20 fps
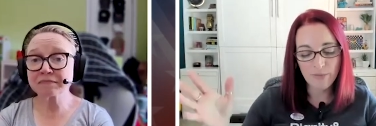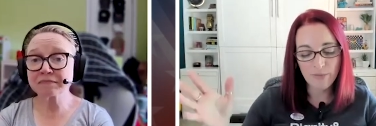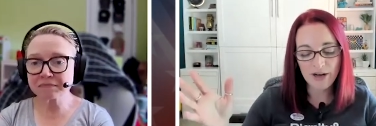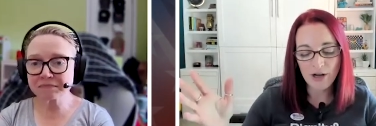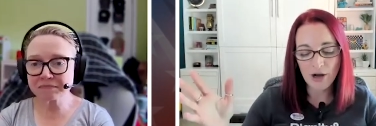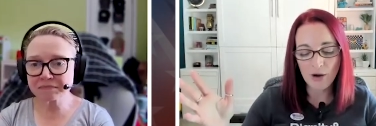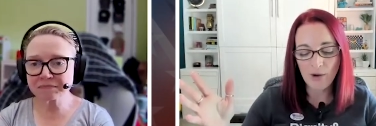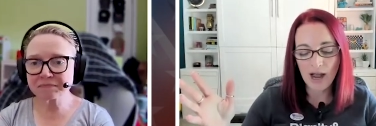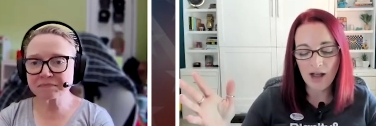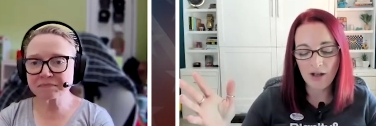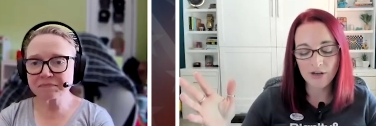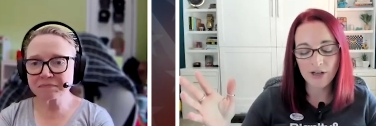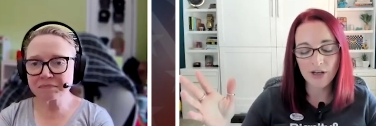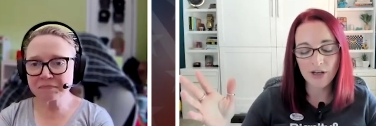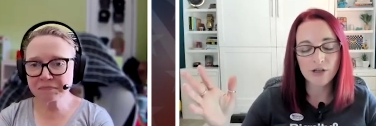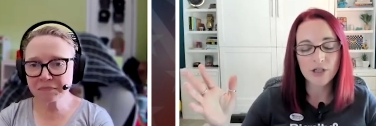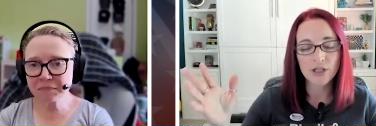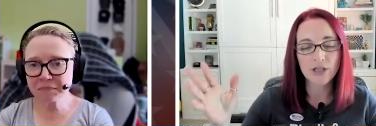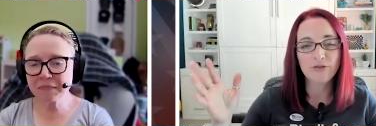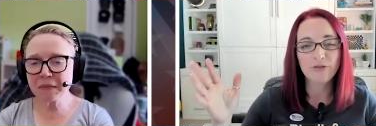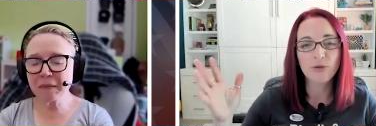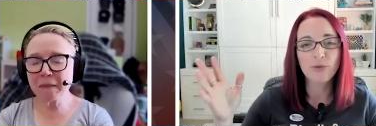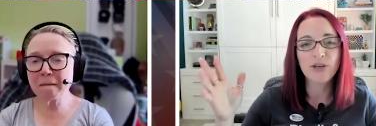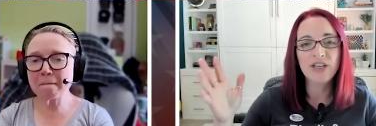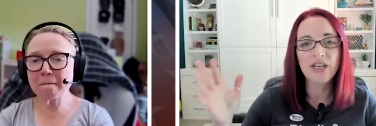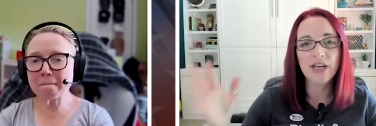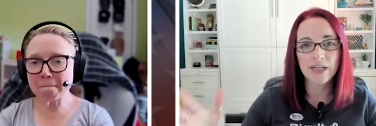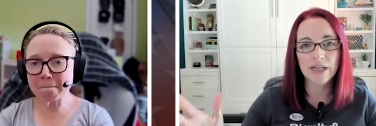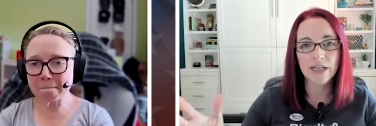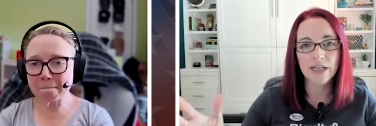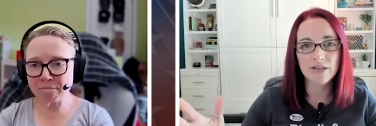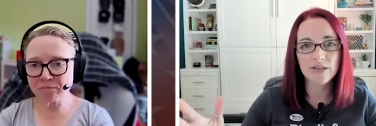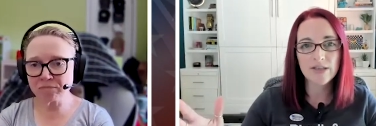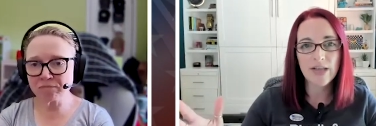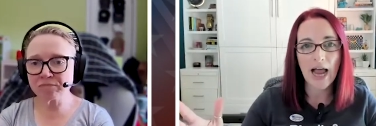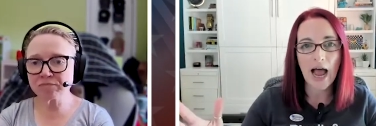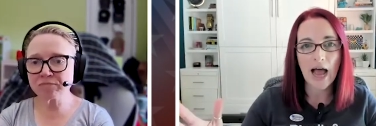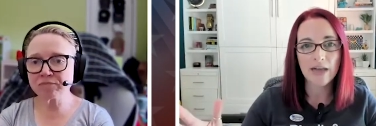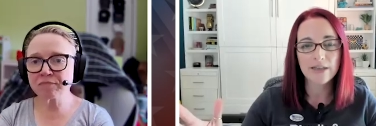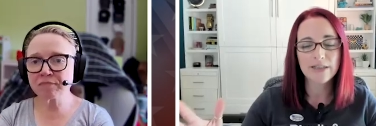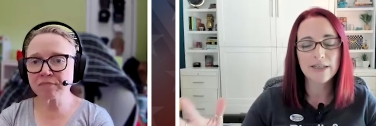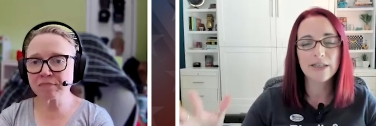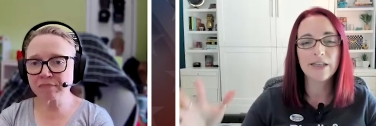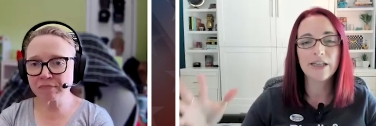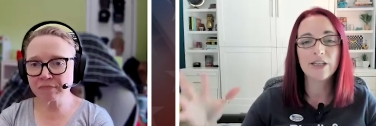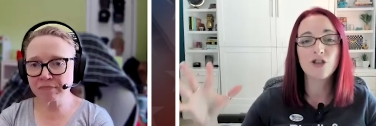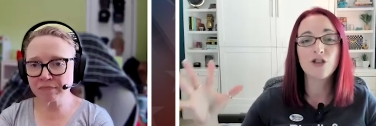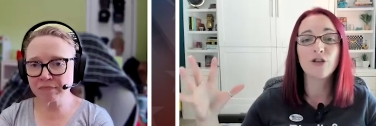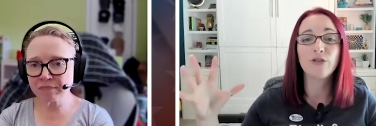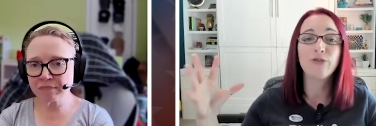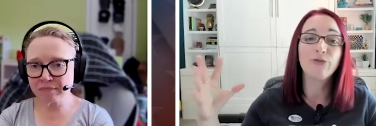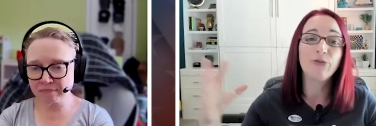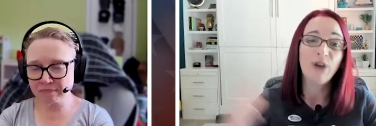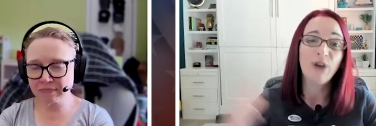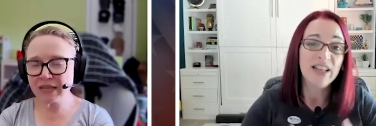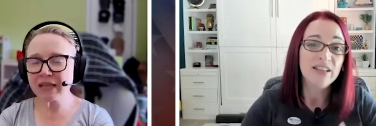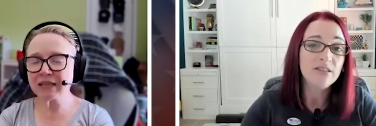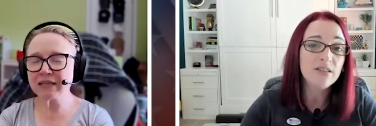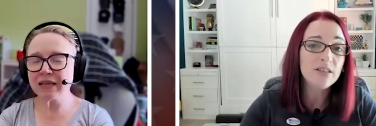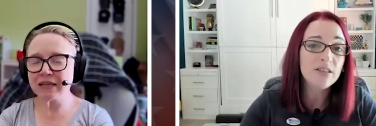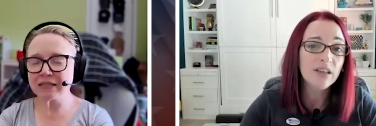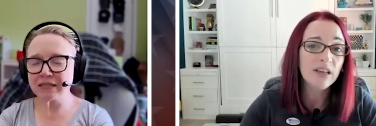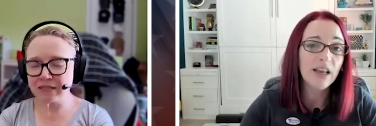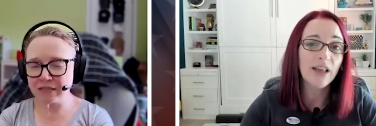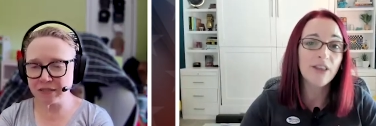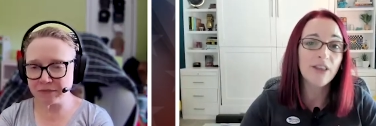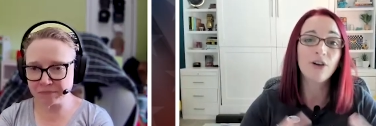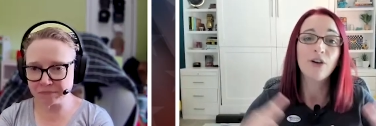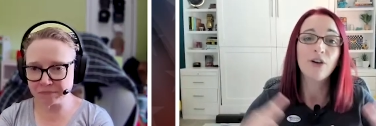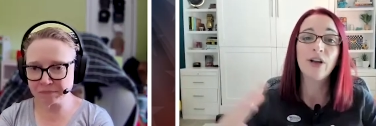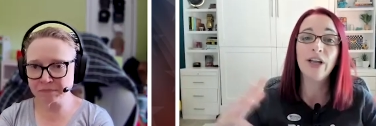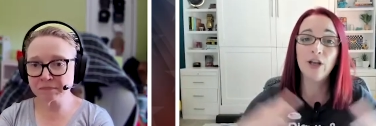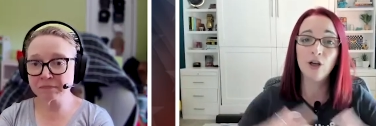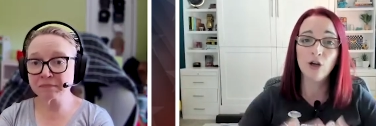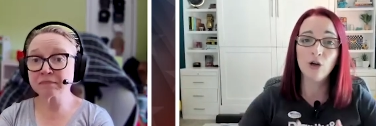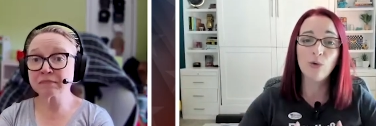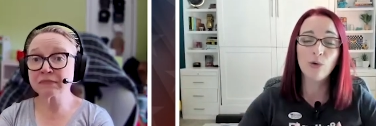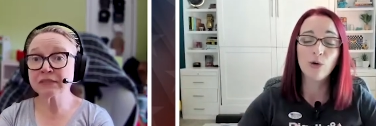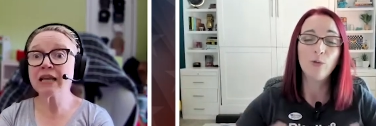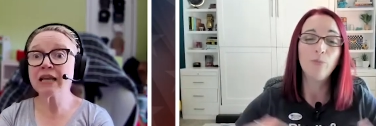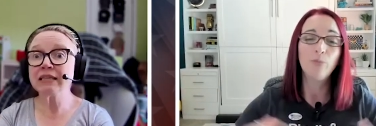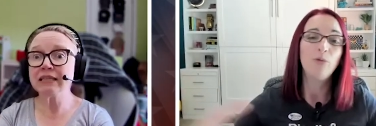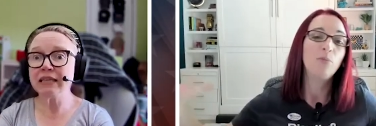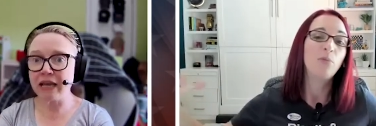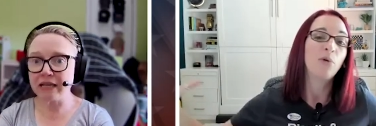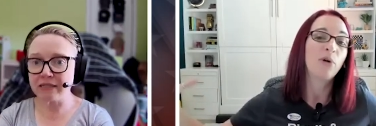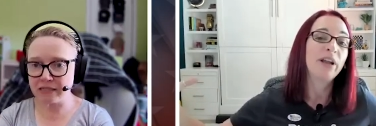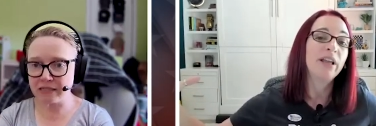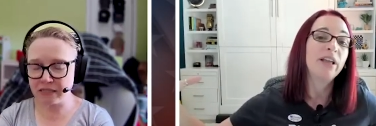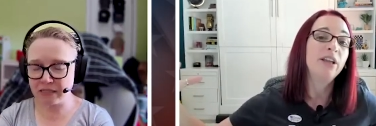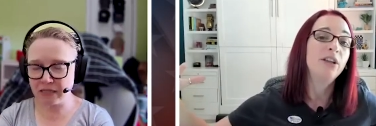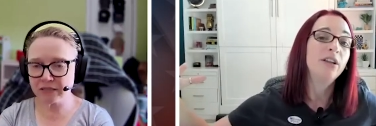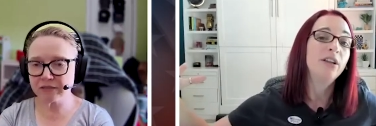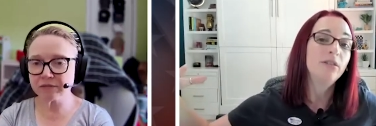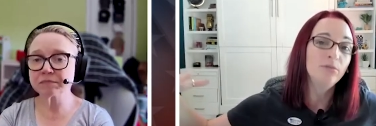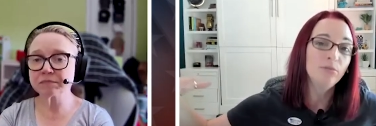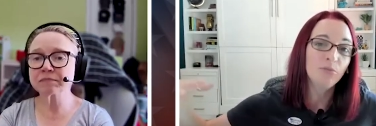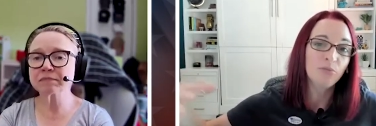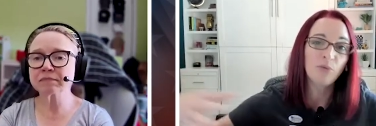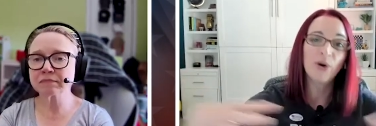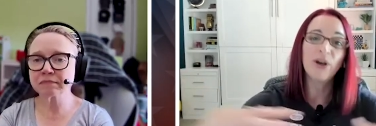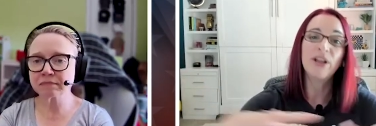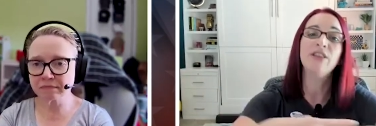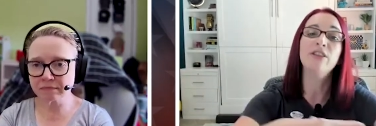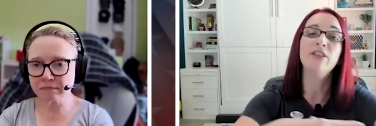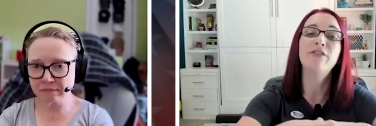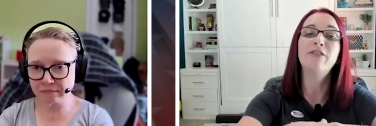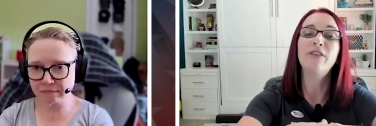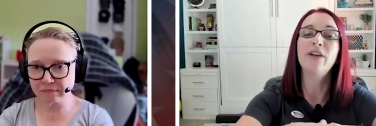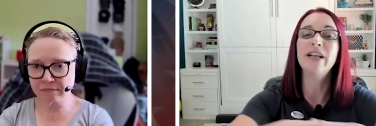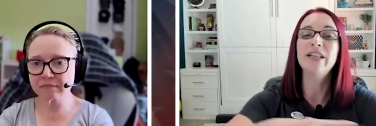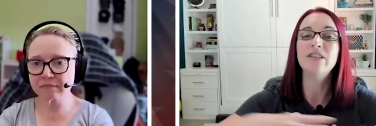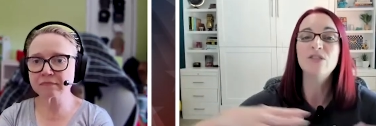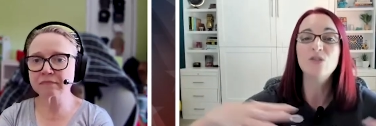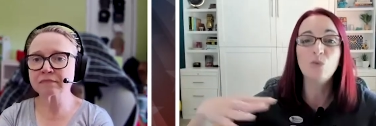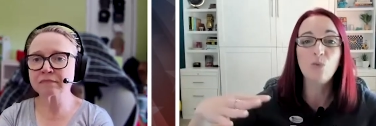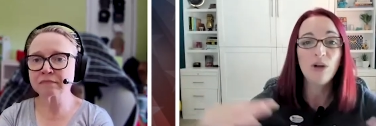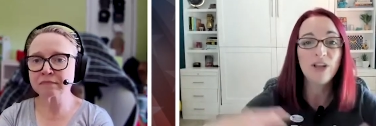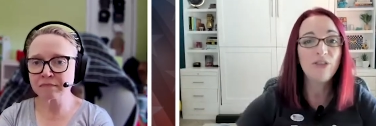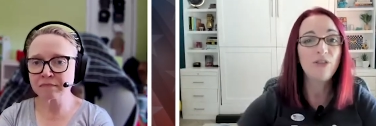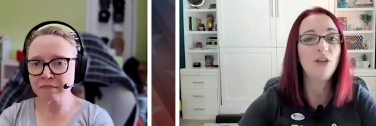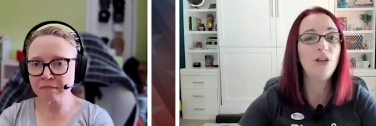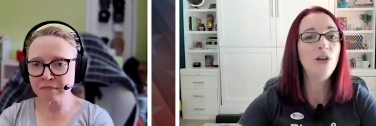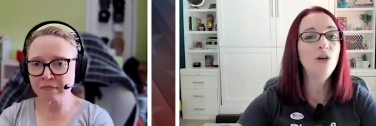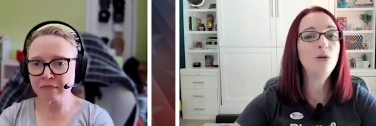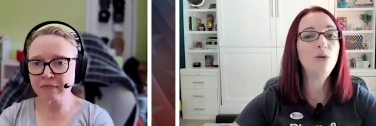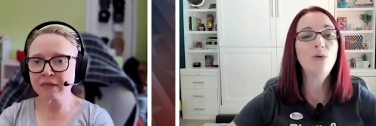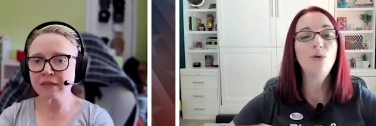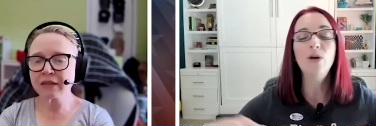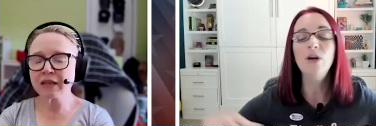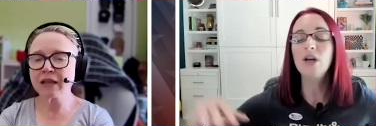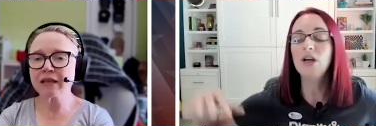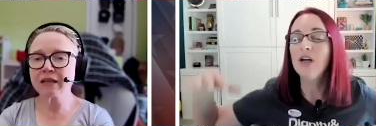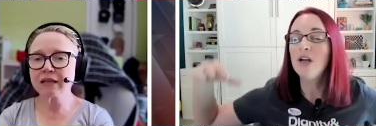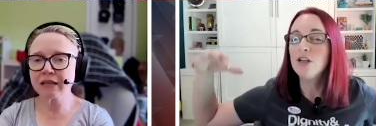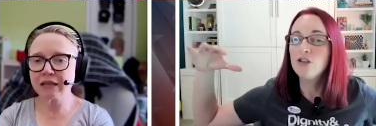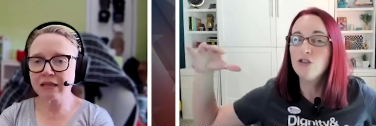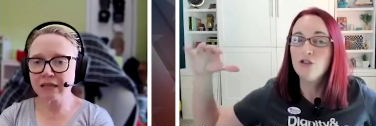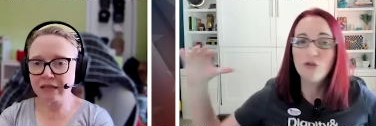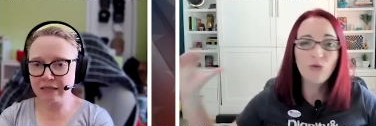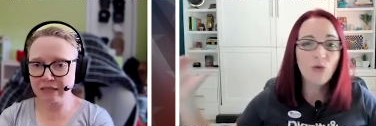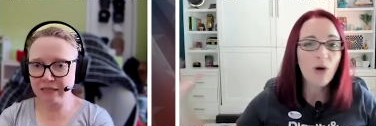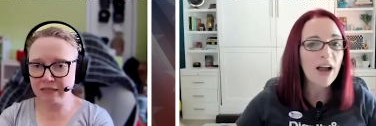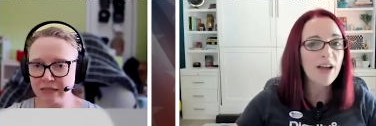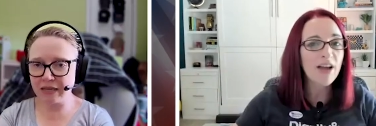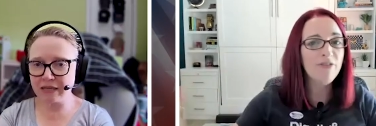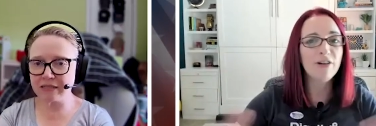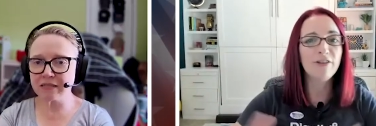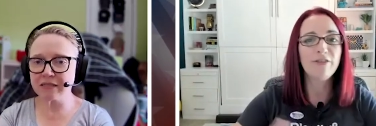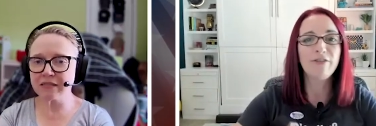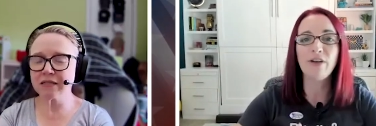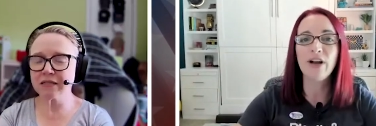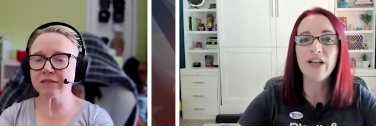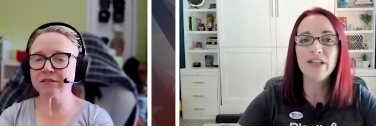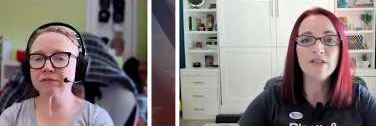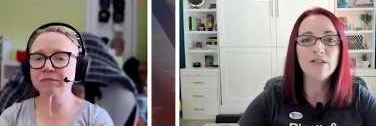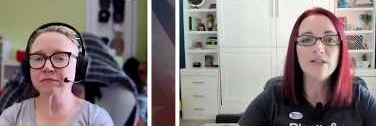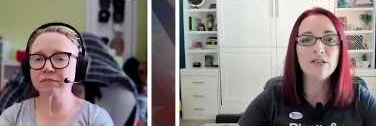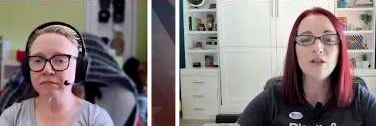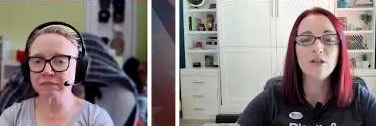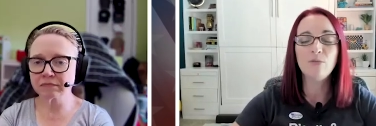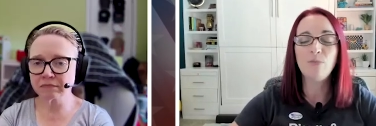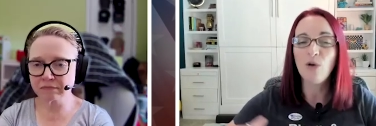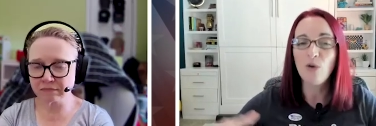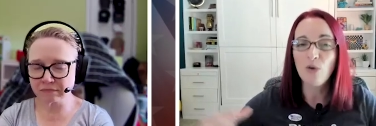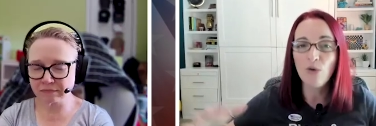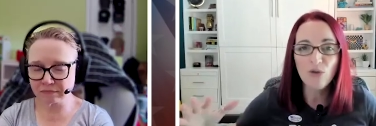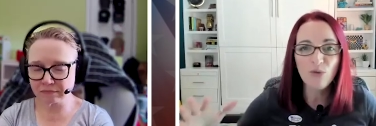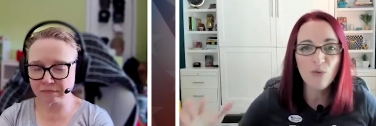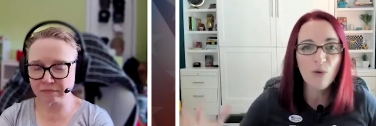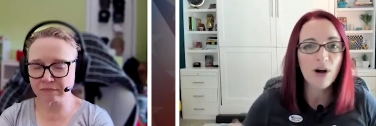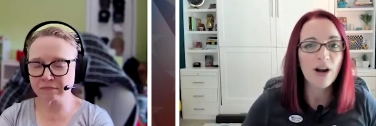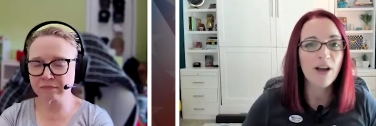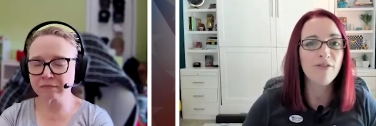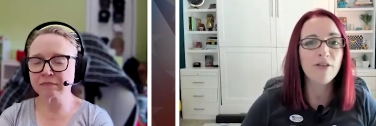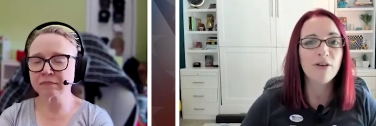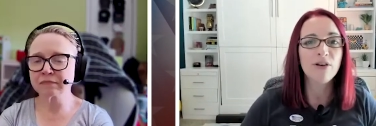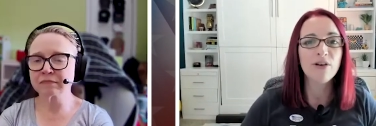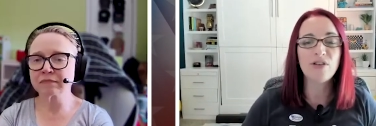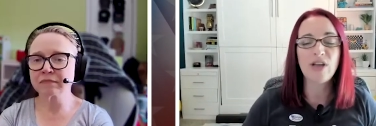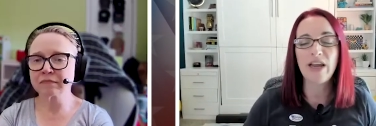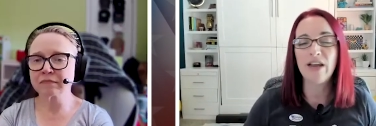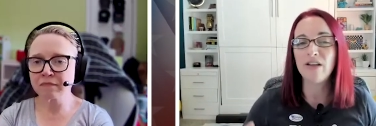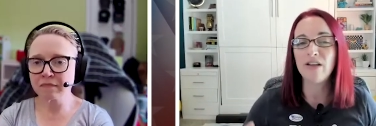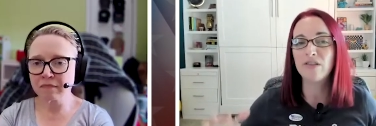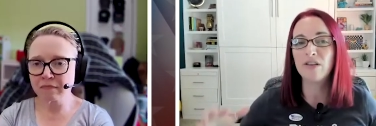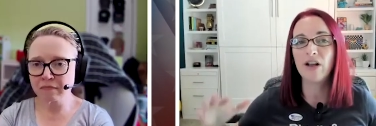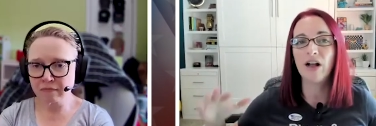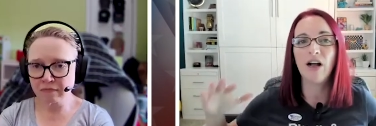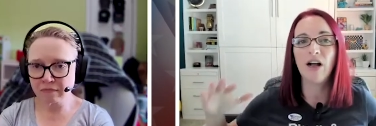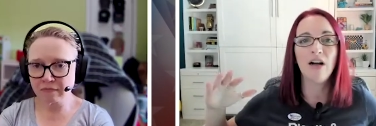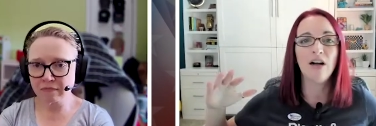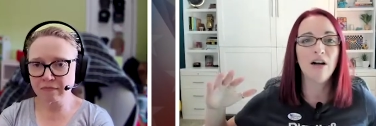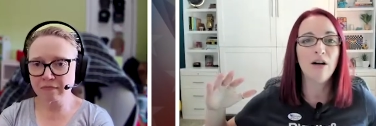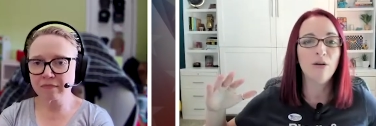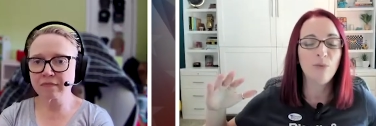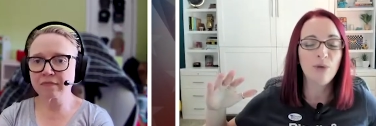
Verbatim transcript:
Speaker 1: Everybody go out, get yourself a ridiculous hat, get your friends together in a group, bring the friends with you, drive your friends to the polls, whatever it takes.